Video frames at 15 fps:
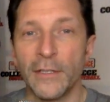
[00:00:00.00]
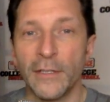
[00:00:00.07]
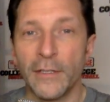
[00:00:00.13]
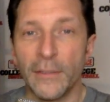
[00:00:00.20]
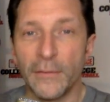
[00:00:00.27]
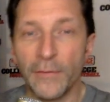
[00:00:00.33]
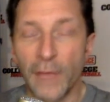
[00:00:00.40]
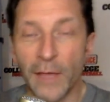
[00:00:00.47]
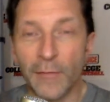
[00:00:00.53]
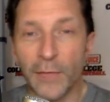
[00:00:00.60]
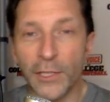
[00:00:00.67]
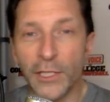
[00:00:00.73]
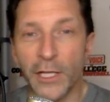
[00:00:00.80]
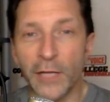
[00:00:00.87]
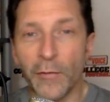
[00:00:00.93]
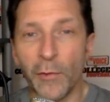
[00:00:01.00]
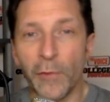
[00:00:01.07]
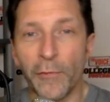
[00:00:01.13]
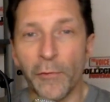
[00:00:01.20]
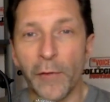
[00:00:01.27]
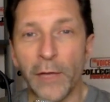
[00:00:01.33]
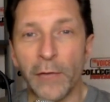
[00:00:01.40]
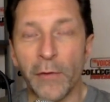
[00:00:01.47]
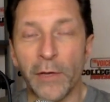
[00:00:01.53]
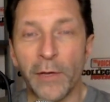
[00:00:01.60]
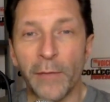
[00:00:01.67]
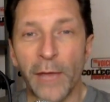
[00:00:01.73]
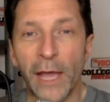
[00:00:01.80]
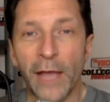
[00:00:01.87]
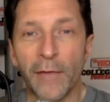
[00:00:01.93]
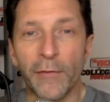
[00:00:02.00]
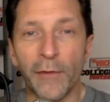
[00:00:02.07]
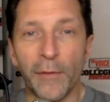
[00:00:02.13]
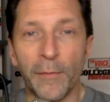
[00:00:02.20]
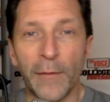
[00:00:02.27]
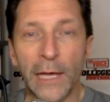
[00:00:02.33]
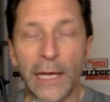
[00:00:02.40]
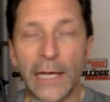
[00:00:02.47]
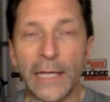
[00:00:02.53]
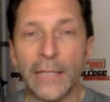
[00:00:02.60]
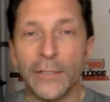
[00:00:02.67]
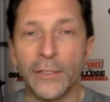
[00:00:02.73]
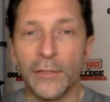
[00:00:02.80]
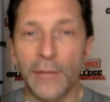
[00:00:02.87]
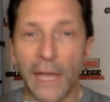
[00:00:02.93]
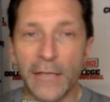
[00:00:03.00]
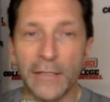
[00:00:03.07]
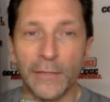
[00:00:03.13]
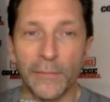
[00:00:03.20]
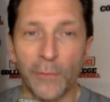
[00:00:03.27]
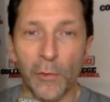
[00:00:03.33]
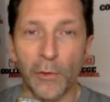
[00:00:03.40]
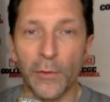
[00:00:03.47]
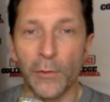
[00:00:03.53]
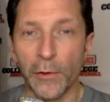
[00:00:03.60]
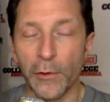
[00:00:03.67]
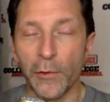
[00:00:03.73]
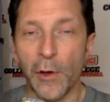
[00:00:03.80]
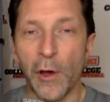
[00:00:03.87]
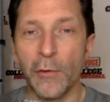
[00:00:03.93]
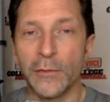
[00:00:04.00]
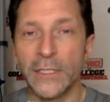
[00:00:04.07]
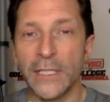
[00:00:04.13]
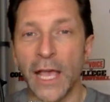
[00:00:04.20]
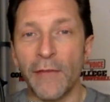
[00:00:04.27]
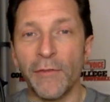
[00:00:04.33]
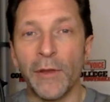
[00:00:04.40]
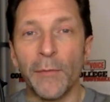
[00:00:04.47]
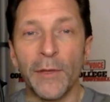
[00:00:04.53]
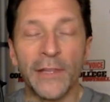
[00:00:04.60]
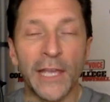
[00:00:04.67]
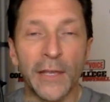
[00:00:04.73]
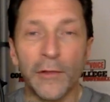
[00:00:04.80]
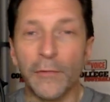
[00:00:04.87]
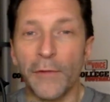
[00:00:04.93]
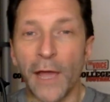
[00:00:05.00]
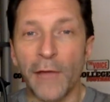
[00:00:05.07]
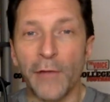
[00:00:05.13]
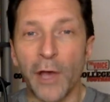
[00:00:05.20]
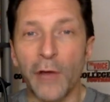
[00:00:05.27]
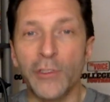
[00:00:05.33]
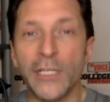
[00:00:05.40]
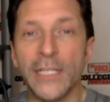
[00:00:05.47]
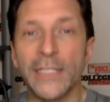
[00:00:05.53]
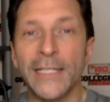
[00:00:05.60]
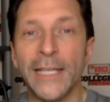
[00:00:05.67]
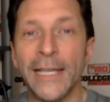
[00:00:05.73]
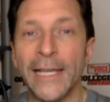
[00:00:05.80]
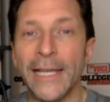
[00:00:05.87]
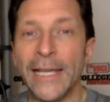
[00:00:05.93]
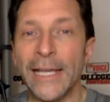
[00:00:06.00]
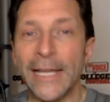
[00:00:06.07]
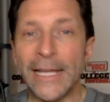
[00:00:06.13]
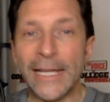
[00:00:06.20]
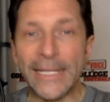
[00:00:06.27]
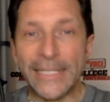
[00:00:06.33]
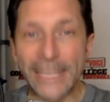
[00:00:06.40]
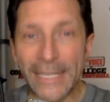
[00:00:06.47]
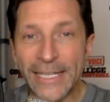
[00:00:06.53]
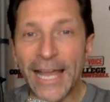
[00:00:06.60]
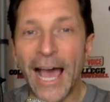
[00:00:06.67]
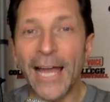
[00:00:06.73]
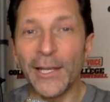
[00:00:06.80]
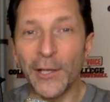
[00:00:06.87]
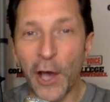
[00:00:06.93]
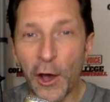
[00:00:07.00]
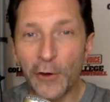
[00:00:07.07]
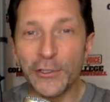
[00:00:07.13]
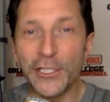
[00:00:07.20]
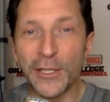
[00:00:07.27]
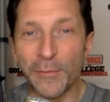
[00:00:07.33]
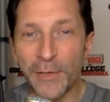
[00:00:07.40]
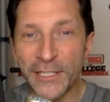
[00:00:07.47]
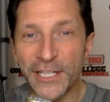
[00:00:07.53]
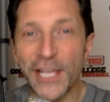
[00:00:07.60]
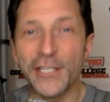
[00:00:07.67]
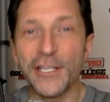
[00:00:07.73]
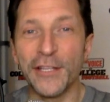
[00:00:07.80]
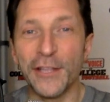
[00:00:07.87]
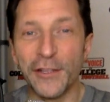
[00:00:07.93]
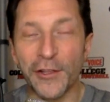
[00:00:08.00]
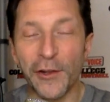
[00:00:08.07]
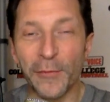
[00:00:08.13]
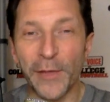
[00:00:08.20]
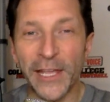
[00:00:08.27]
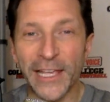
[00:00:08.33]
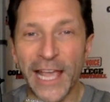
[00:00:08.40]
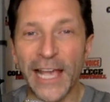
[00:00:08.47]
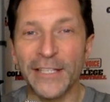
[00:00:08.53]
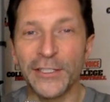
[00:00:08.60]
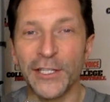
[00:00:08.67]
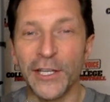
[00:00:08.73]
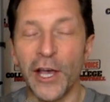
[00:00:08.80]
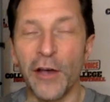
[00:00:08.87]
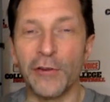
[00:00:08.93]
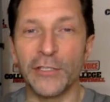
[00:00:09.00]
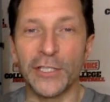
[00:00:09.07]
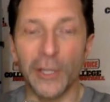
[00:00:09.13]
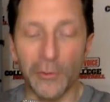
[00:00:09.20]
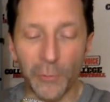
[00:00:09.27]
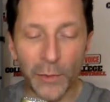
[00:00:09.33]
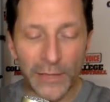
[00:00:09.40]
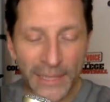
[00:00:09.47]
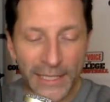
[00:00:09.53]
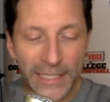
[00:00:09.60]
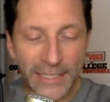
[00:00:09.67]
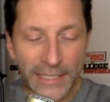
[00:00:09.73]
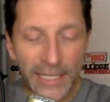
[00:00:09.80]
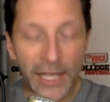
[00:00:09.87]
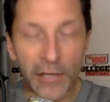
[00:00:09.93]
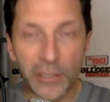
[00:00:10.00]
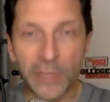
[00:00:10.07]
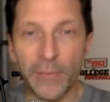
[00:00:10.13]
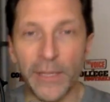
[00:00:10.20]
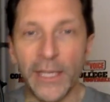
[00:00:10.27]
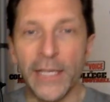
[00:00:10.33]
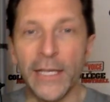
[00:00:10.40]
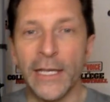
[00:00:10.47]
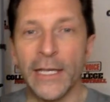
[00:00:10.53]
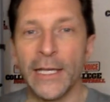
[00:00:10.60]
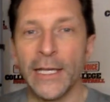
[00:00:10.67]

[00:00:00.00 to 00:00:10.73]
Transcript: the famed Michigan Wolverine running back from 2004 through 07. But the other 5 coaches did not coach the position that they're being asked to coach. So what this tells me